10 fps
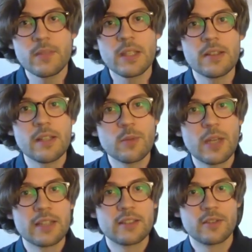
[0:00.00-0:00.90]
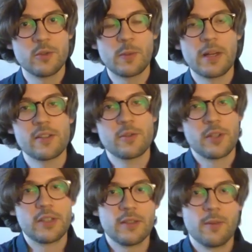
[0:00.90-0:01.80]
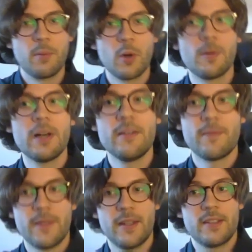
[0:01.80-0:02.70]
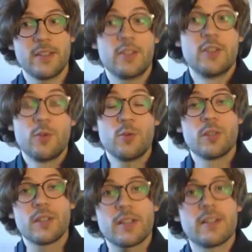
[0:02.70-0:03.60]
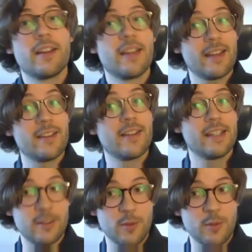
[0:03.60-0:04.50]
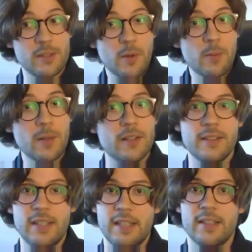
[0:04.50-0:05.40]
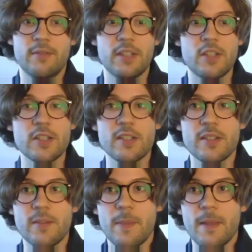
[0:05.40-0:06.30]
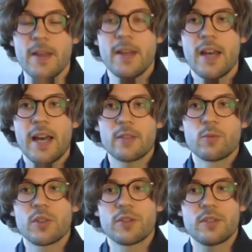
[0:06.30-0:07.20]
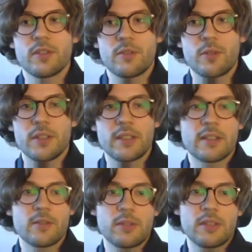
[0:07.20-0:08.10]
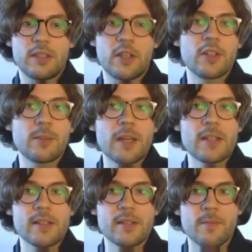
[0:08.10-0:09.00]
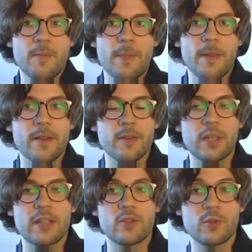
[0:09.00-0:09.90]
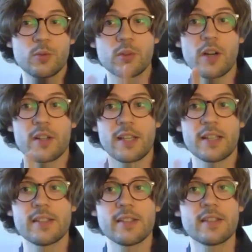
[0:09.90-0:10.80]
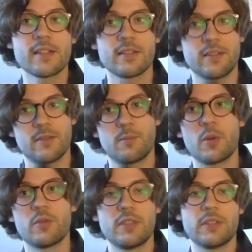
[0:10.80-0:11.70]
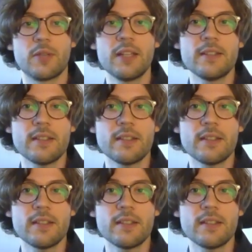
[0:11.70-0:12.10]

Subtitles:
Then we had 2 players running Boba, the new heroism Boba in Vigilance. And 1 running it with a Cunning base. We had 2 Gar Saxons, both in red.